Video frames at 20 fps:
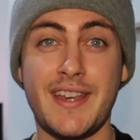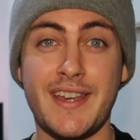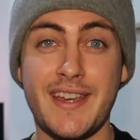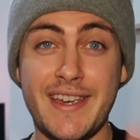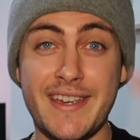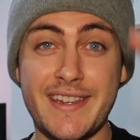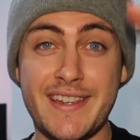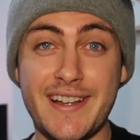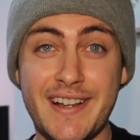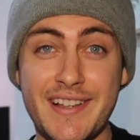
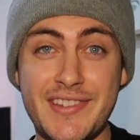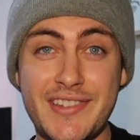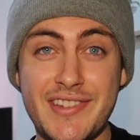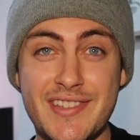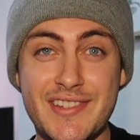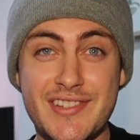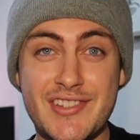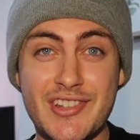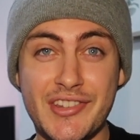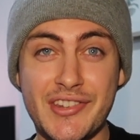Hey guys,
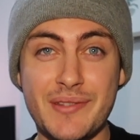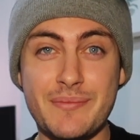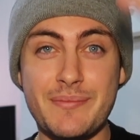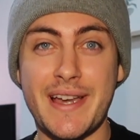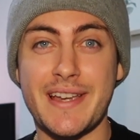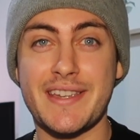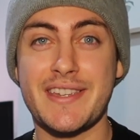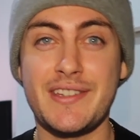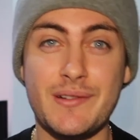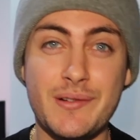Justin
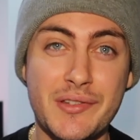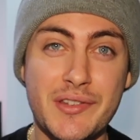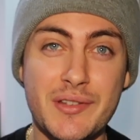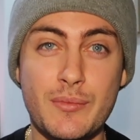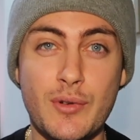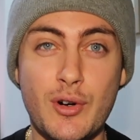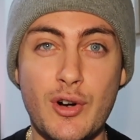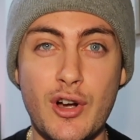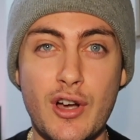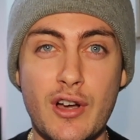back here with some
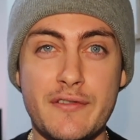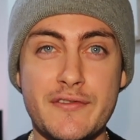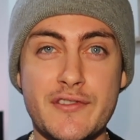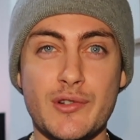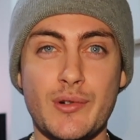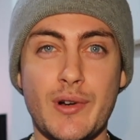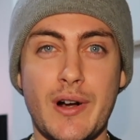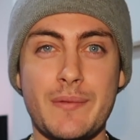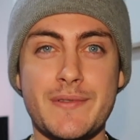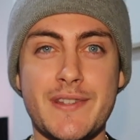more
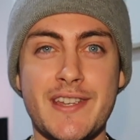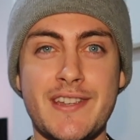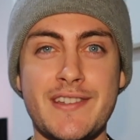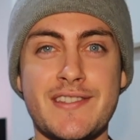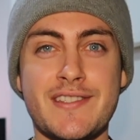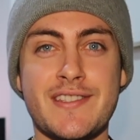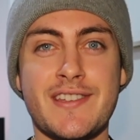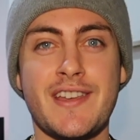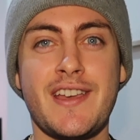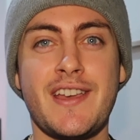Earth2
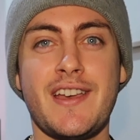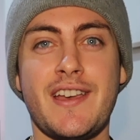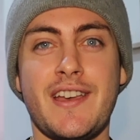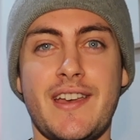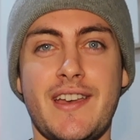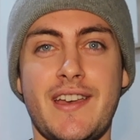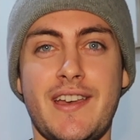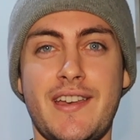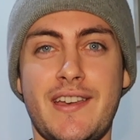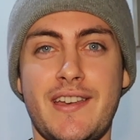updates,
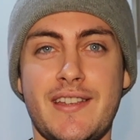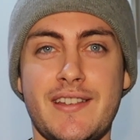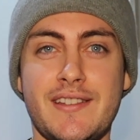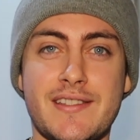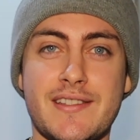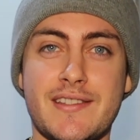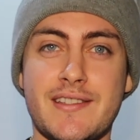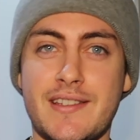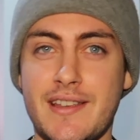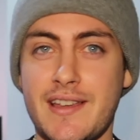
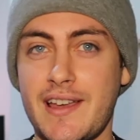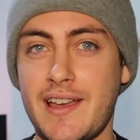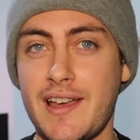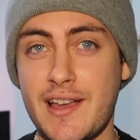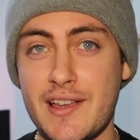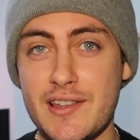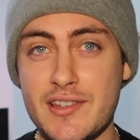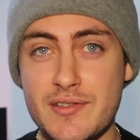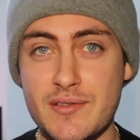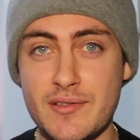and
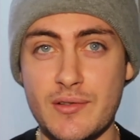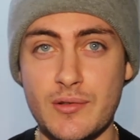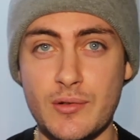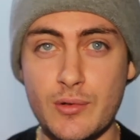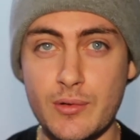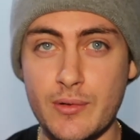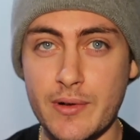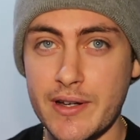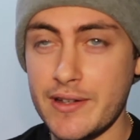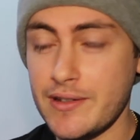as
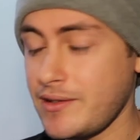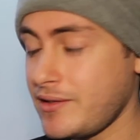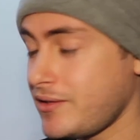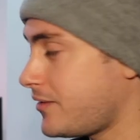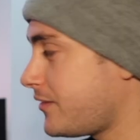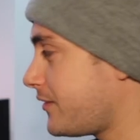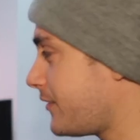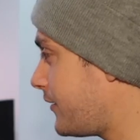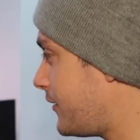always,